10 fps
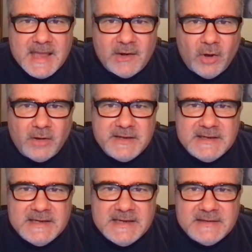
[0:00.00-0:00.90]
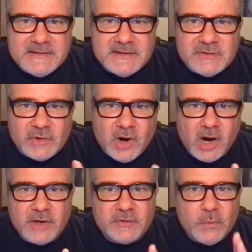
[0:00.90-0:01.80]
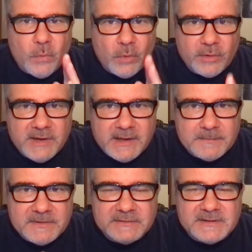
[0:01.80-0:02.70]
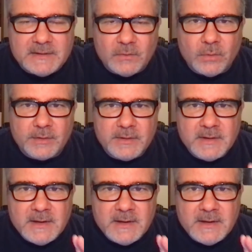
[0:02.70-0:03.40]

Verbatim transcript: And all he needs is your heart toward him to say, Lord,